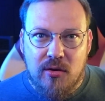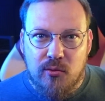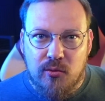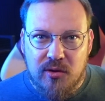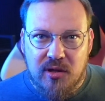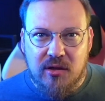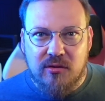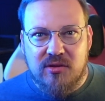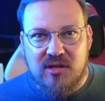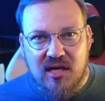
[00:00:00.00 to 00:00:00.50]

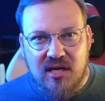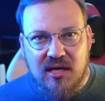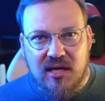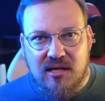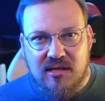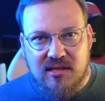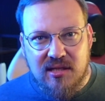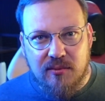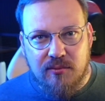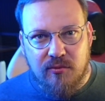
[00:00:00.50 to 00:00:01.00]
Without
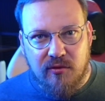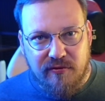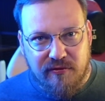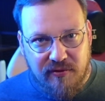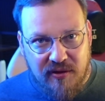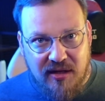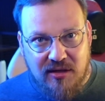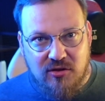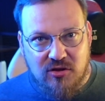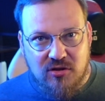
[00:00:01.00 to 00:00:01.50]
taking some
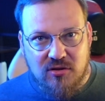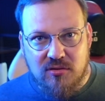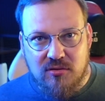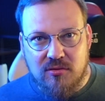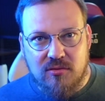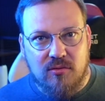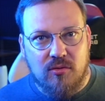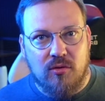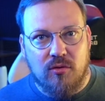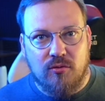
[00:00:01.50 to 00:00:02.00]

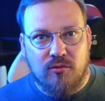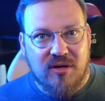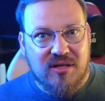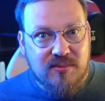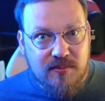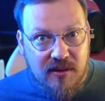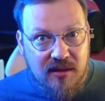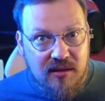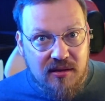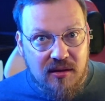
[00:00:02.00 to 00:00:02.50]
reflection or
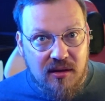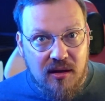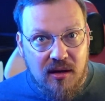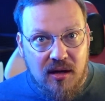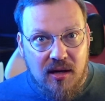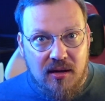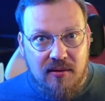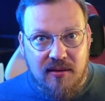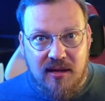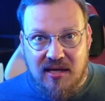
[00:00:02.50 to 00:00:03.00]
respite,
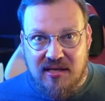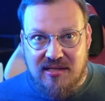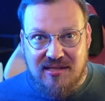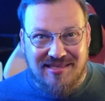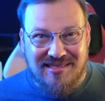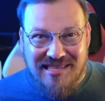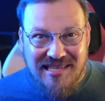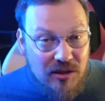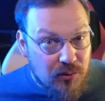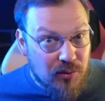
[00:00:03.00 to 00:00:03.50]
that's
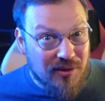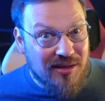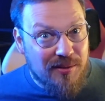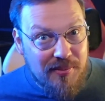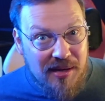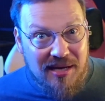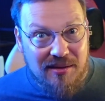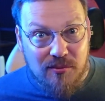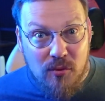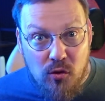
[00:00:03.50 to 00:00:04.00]
an equally
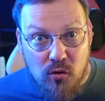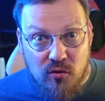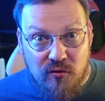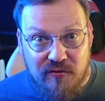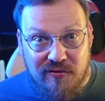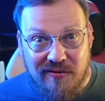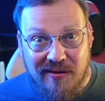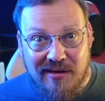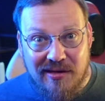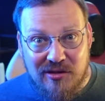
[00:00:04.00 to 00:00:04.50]
bad
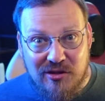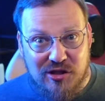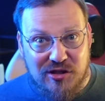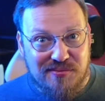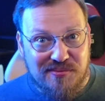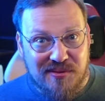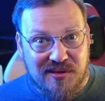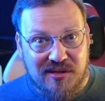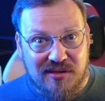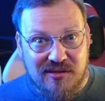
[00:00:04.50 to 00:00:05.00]
move. Just
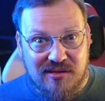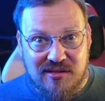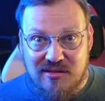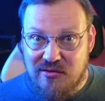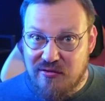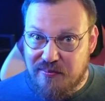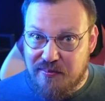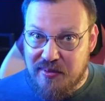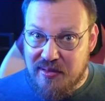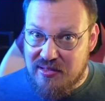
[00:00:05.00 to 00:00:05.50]
because
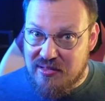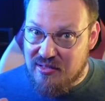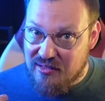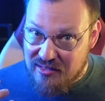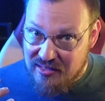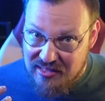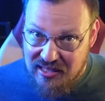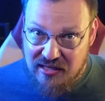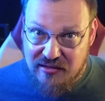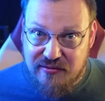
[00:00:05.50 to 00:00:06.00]
you've been
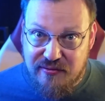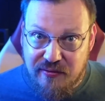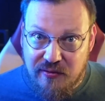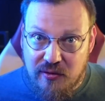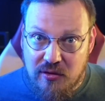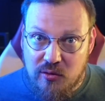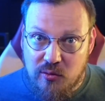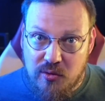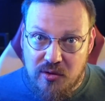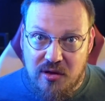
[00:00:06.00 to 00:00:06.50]

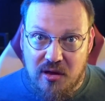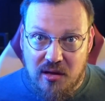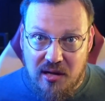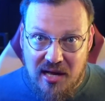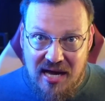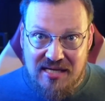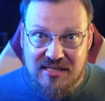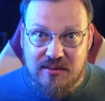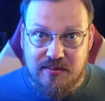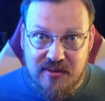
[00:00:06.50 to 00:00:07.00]
successful with your
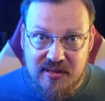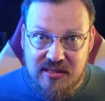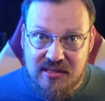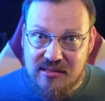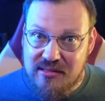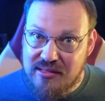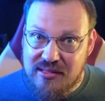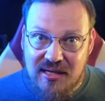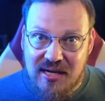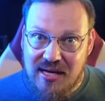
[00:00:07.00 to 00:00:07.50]
last
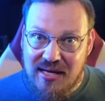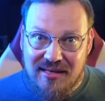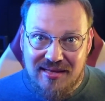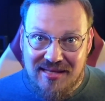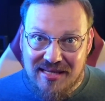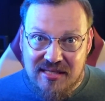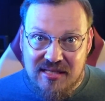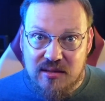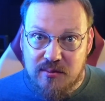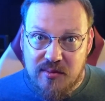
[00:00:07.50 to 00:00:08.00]
business
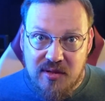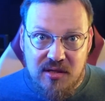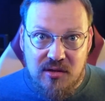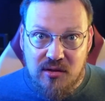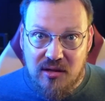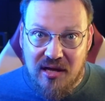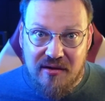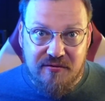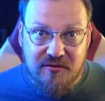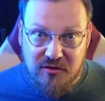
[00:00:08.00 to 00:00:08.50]
doesn't mean
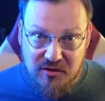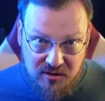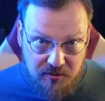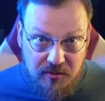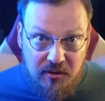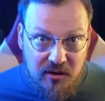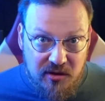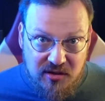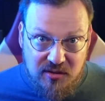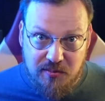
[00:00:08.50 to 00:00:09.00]
you'll have a
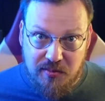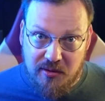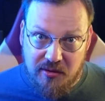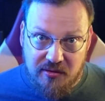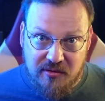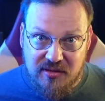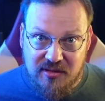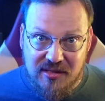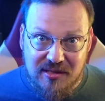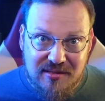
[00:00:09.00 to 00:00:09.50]
similar
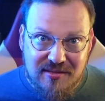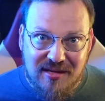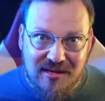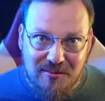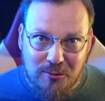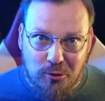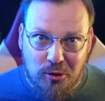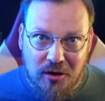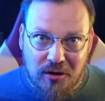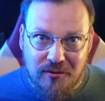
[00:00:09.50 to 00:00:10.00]
experience this
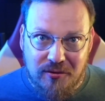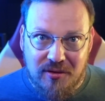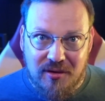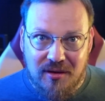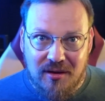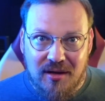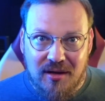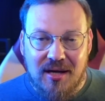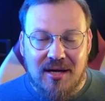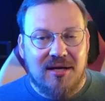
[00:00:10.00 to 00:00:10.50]
time around.
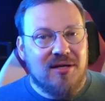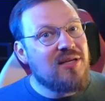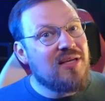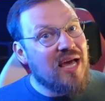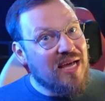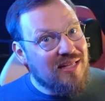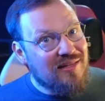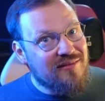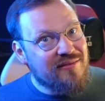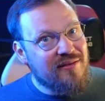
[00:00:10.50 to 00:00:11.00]

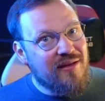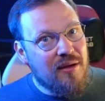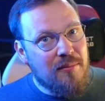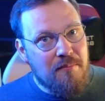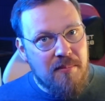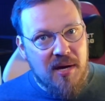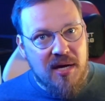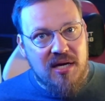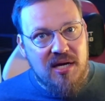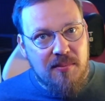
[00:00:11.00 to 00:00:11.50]
Yet,
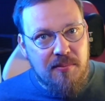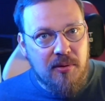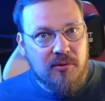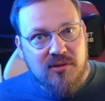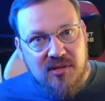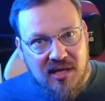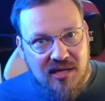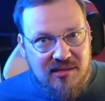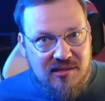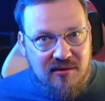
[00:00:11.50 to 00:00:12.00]
many
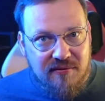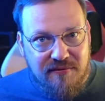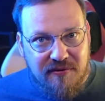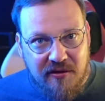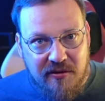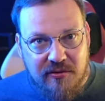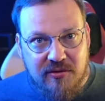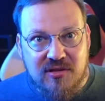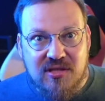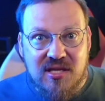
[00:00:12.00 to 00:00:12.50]
post-exit
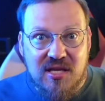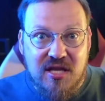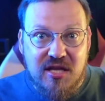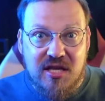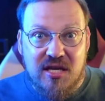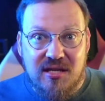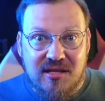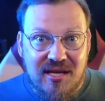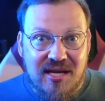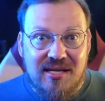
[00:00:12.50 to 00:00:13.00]
founders
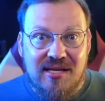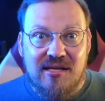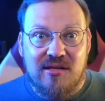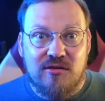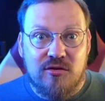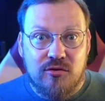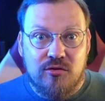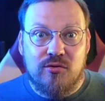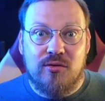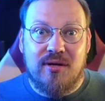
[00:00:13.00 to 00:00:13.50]
think they need
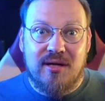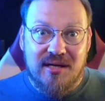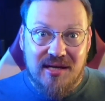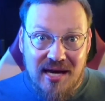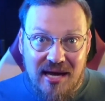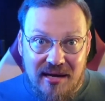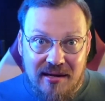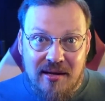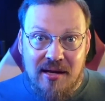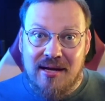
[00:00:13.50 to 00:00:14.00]
to do it
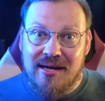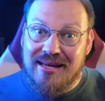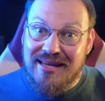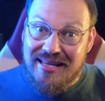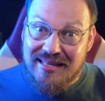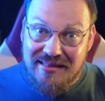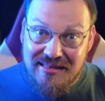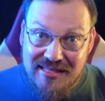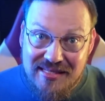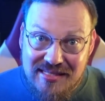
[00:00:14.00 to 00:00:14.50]
again,
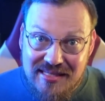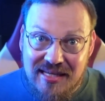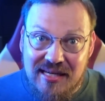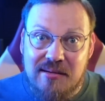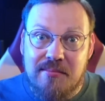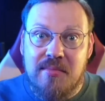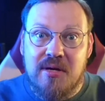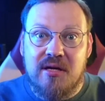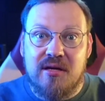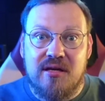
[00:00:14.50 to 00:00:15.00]
and this
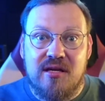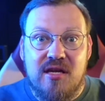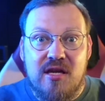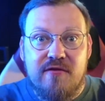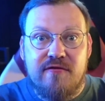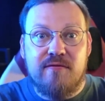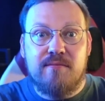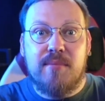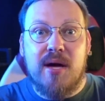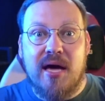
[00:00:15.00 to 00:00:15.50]
time
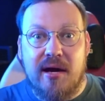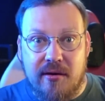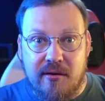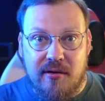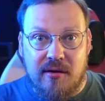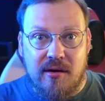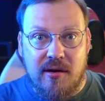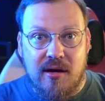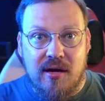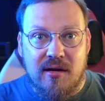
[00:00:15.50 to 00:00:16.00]
even
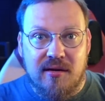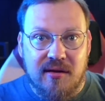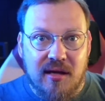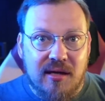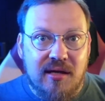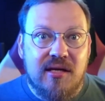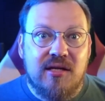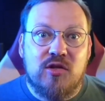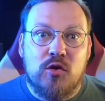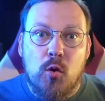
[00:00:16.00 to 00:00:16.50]
better. They
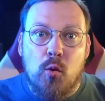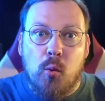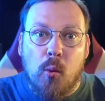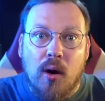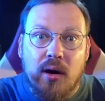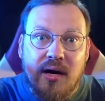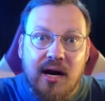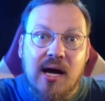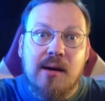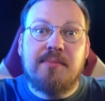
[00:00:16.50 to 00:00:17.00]
need to
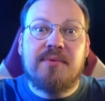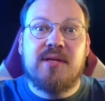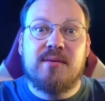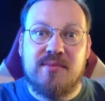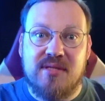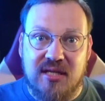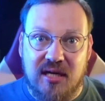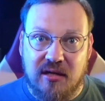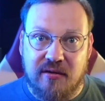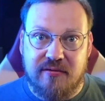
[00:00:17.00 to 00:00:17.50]
one-up
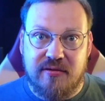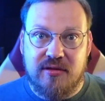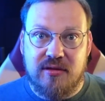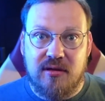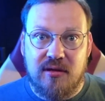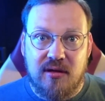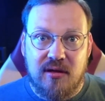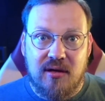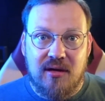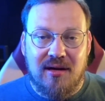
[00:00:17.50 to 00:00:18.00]
themselves.
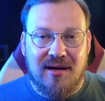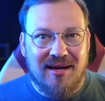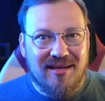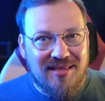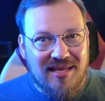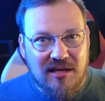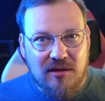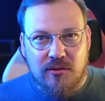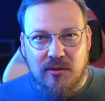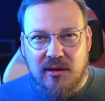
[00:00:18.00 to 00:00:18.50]
And
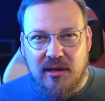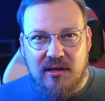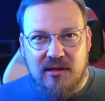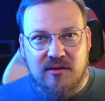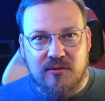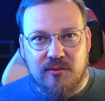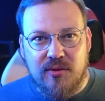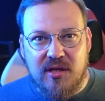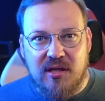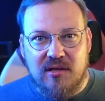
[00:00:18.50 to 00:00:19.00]
that quickly
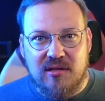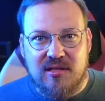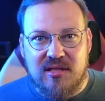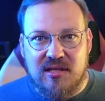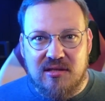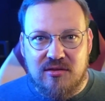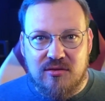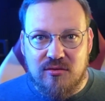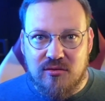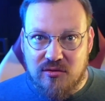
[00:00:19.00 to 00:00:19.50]
derails
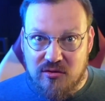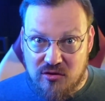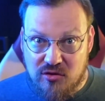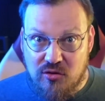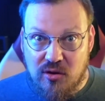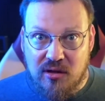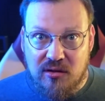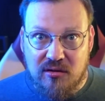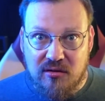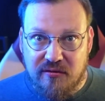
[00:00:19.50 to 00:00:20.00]
into a
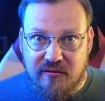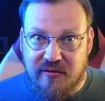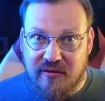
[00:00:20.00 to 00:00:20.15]
destructive